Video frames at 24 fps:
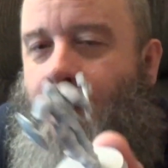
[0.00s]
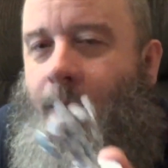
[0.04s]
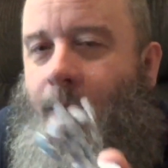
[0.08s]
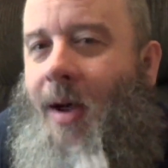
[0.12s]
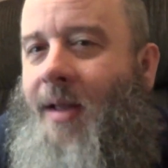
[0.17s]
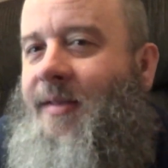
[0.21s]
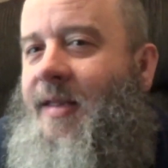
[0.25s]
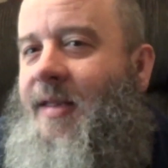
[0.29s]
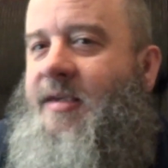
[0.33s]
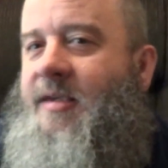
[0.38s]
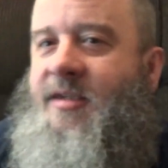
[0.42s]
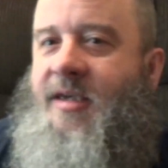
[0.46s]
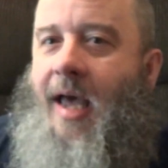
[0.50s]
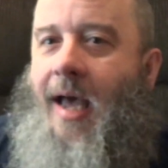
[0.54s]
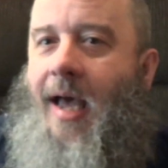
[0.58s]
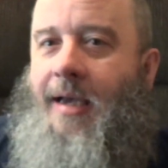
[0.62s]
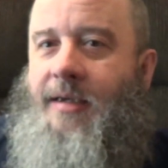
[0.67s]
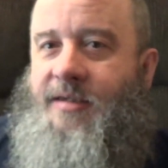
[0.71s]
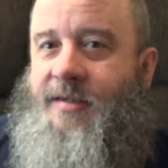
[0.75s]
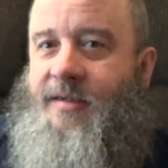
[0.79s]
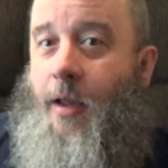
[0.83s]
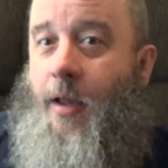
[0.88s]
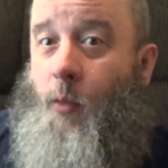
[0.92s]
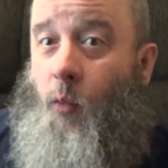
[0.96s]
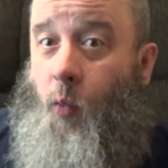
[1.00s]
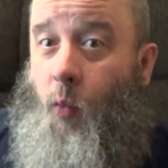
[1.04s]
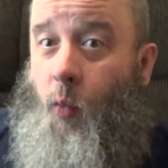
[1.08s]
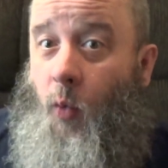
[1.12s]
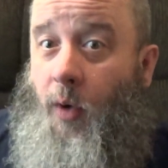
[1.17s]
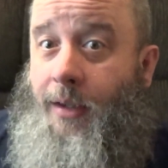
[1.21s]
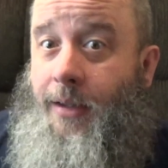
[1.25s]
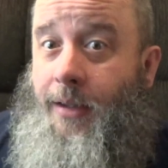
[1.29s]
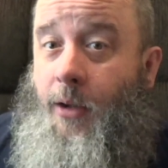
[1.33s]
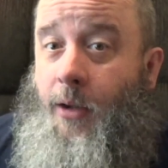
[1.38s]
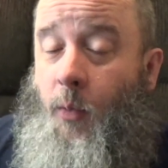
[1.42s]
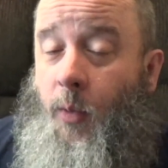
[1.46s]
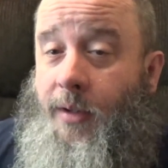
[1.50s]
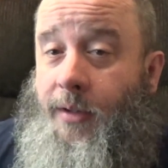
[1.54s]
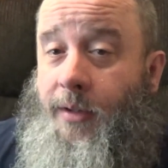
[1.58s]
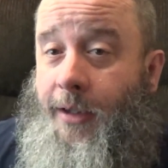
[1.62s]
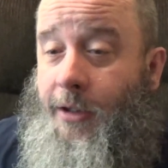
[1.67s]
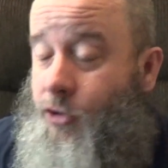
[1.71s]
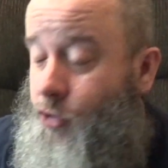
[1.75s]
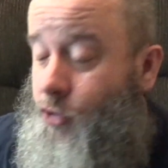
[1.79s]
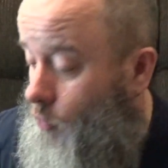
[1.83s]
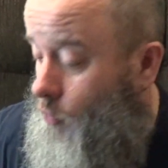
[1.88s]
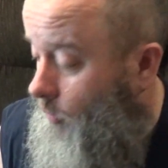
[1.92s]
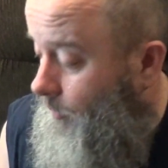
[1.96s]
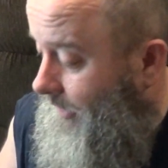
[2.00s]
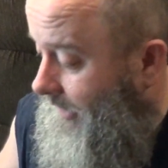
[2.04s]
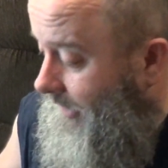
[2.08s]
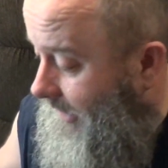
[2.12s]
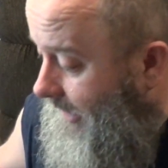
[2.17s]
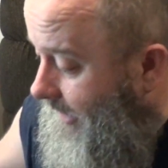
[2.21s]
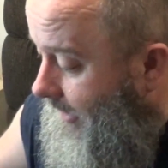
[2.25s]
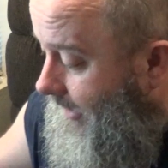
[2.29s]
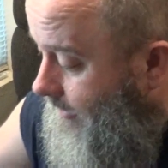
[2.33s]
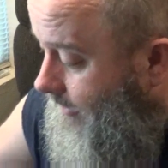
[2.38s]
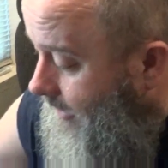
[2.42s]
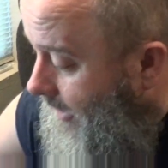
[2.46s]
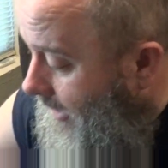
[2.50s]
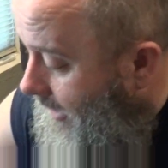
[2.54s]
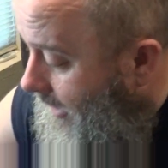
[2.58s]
about these guys that really, really drew me in.